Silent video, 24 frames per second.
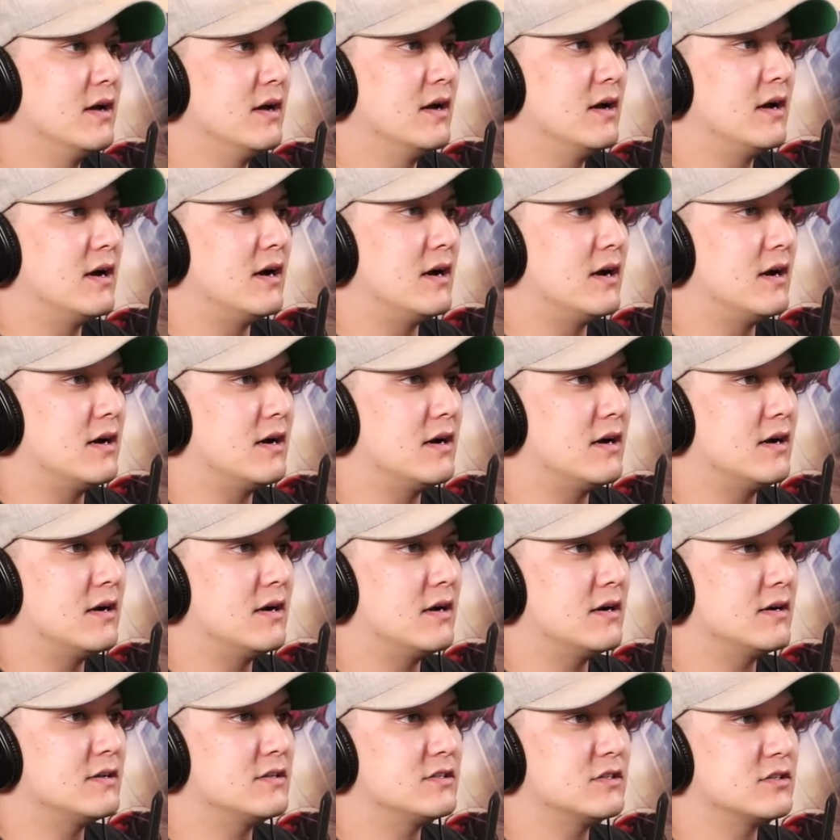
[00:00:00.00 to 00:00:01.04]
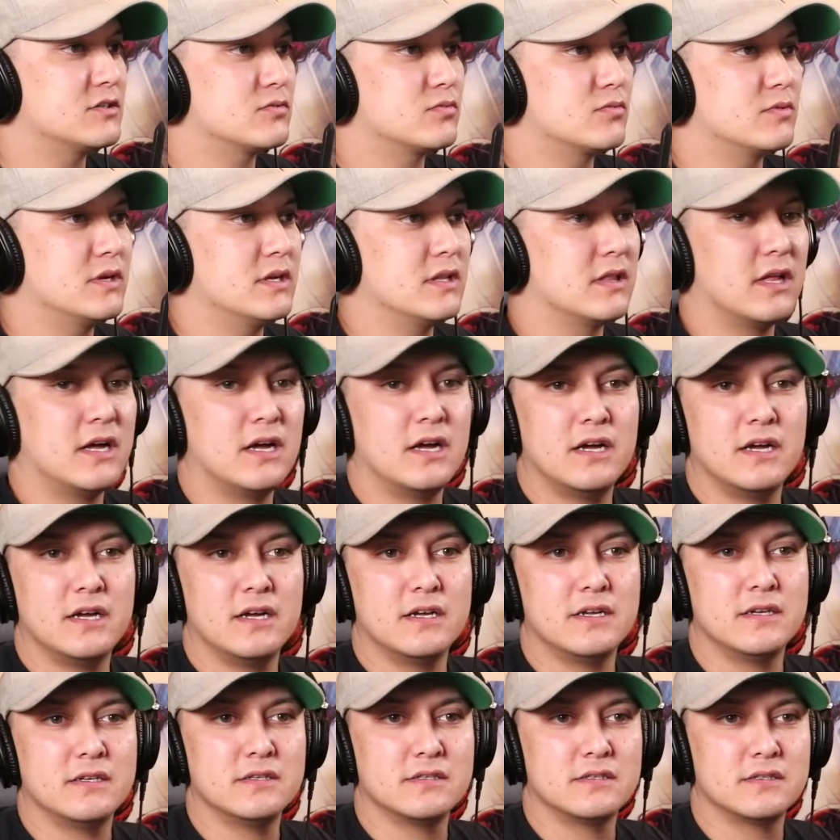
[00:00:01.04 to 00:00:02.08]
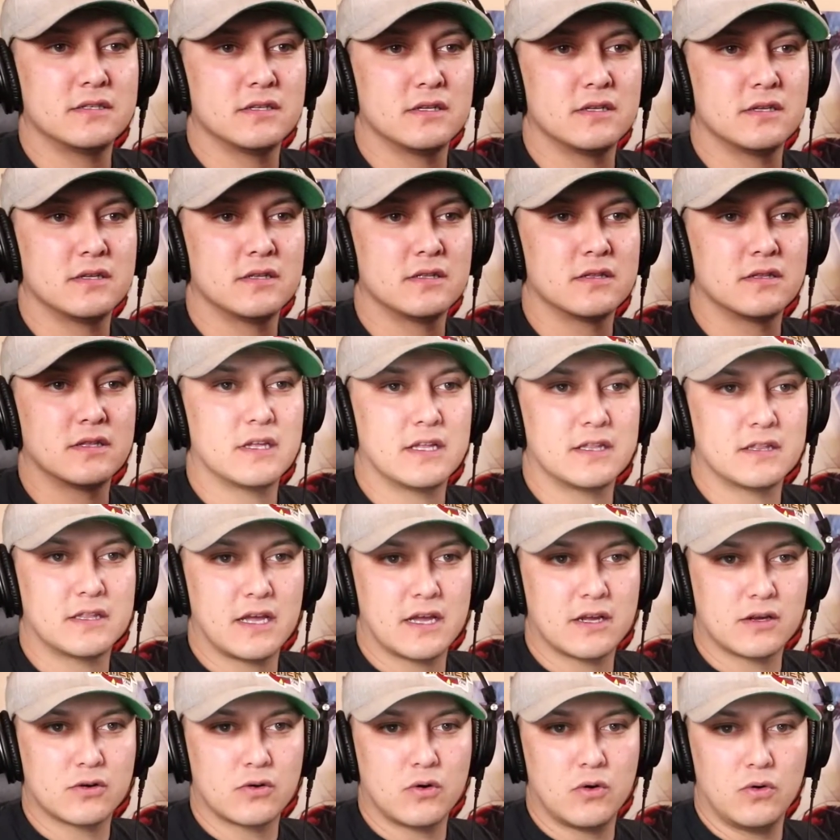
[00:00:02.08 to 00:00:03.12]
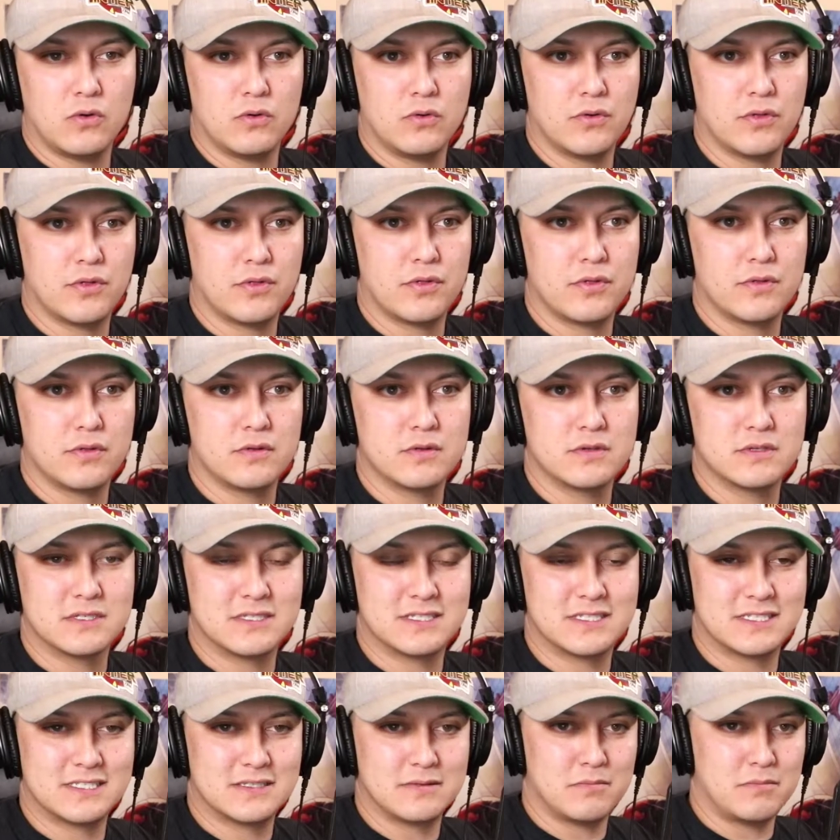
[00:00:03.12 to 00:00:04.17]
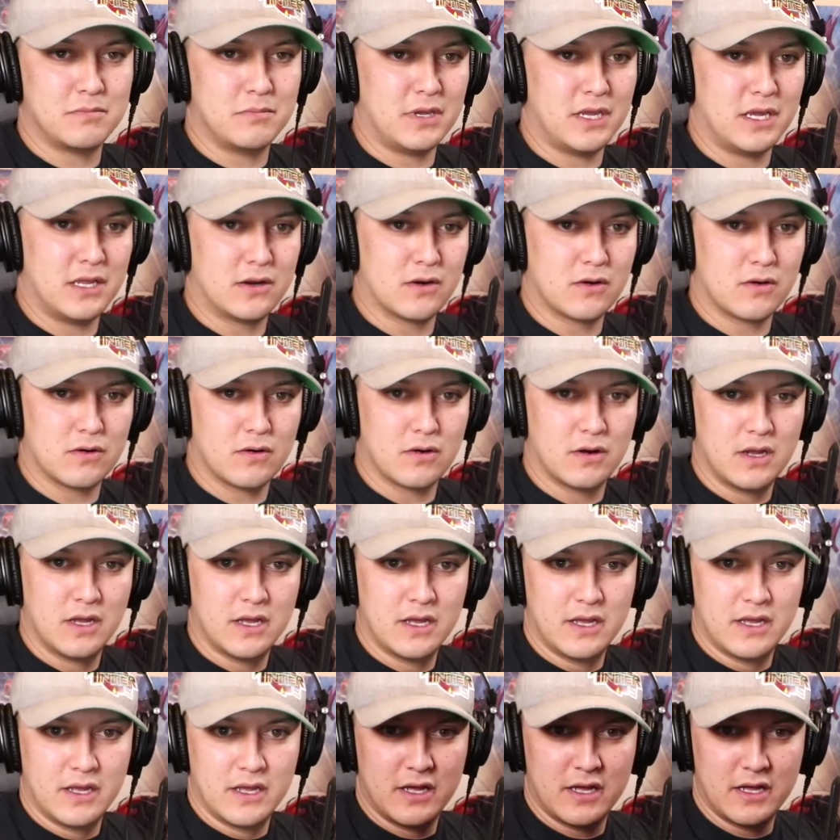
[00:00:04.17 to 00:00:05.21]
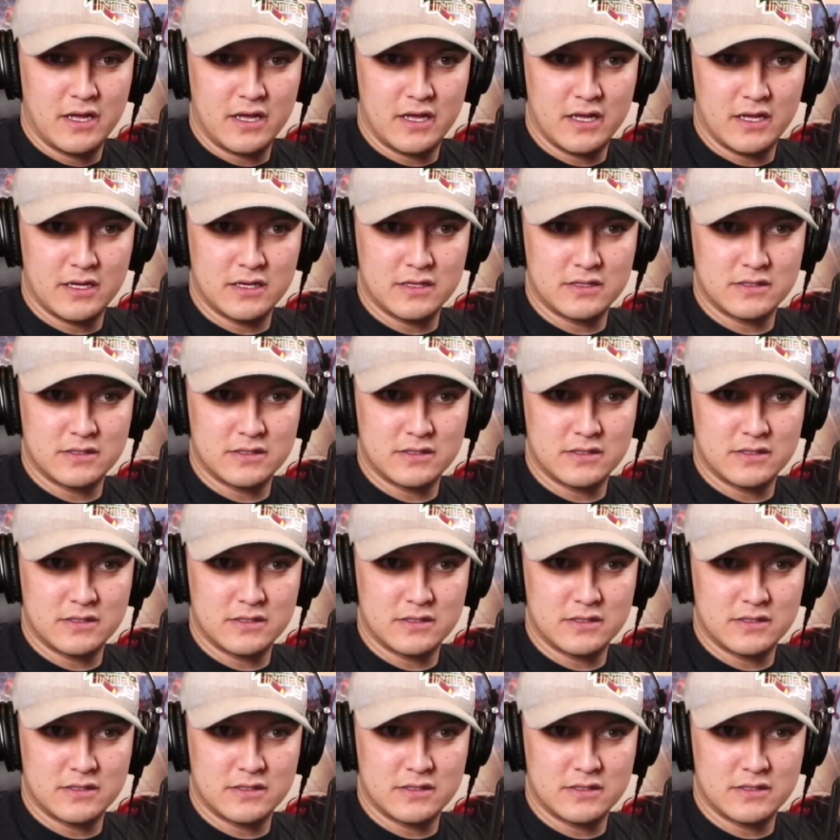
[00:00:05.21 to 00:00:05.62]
I just realized that gold meter is